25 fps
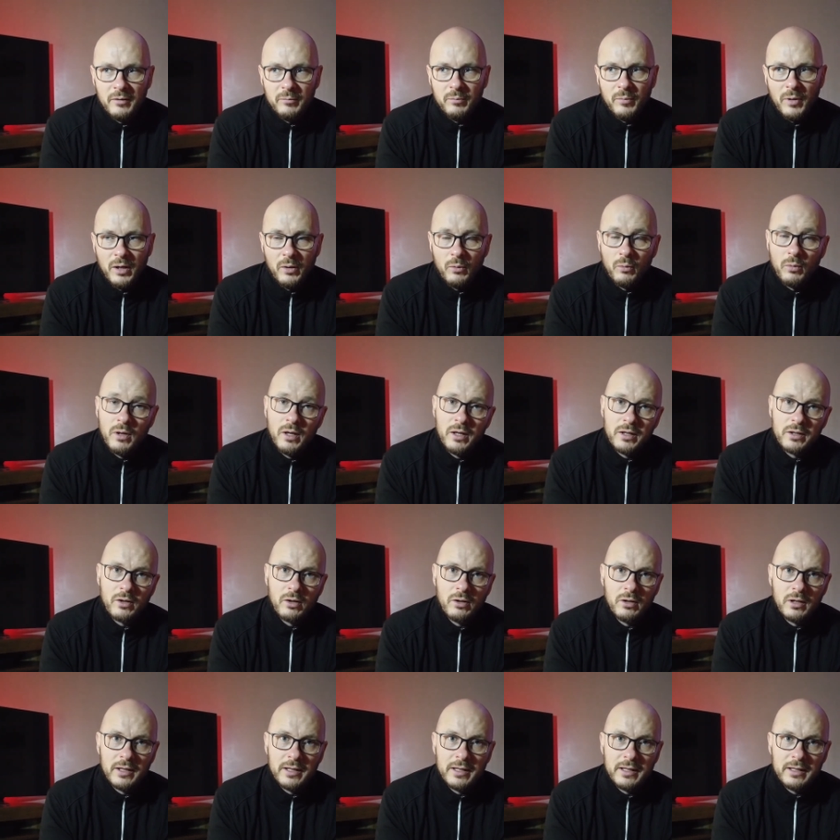of my work
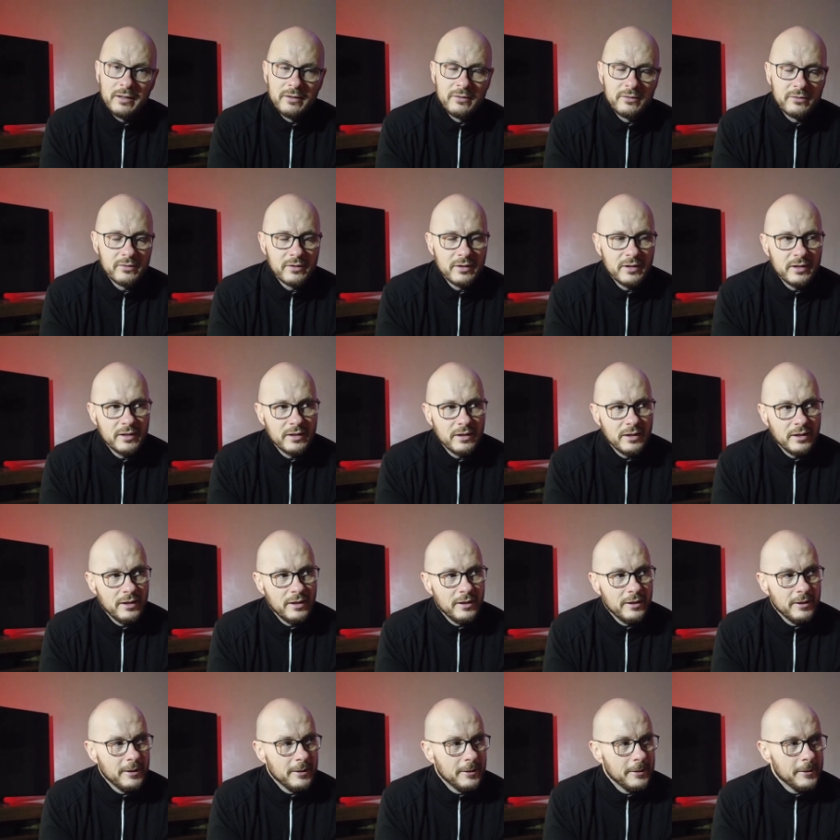colleagues.
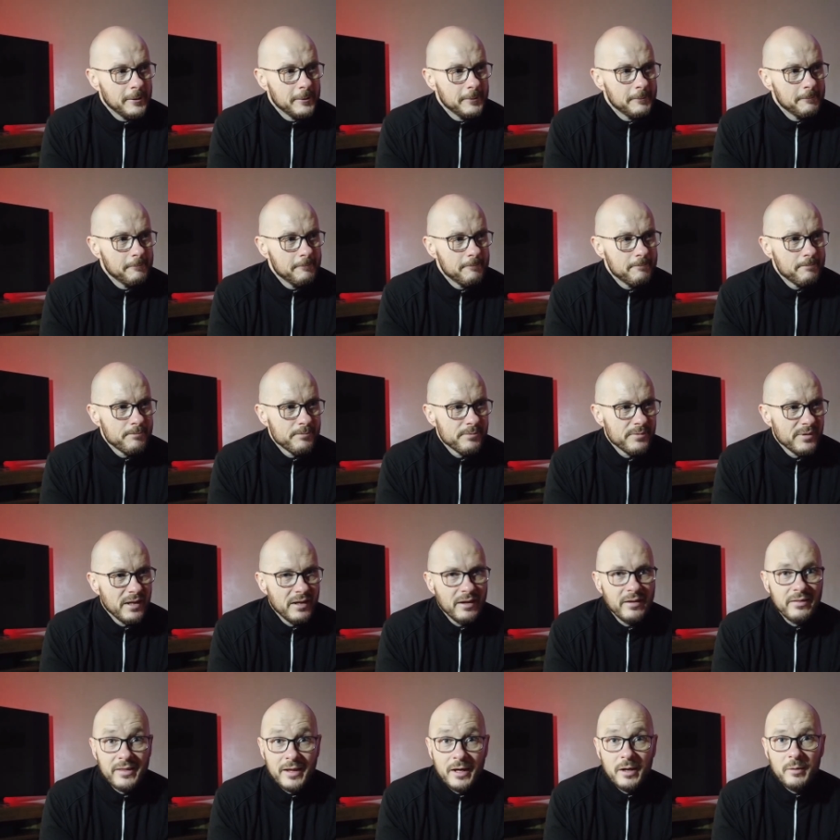
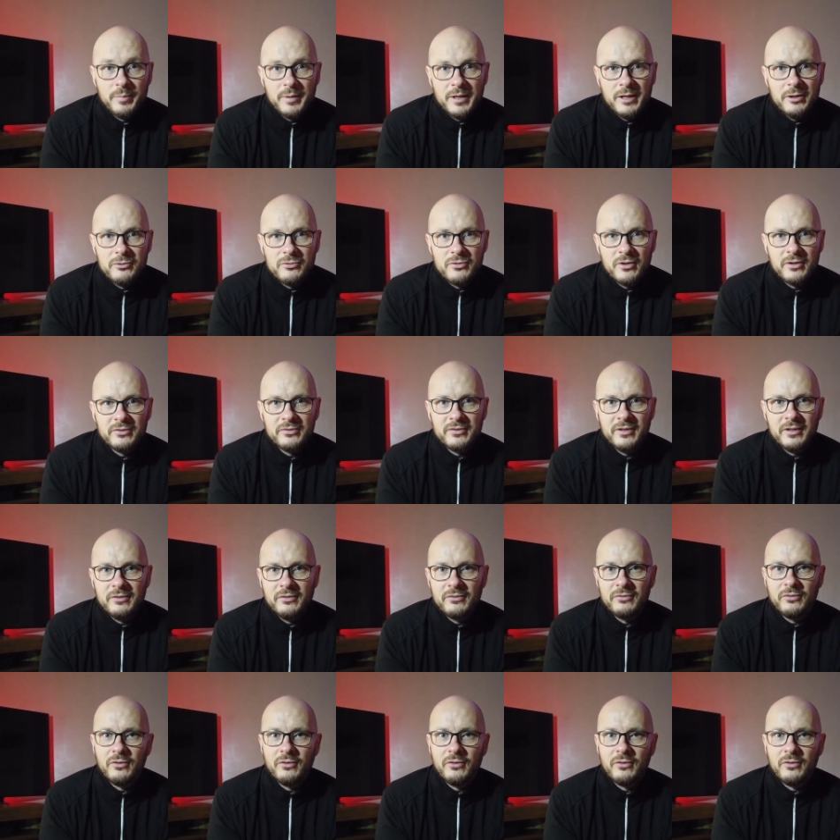That'll be interesting.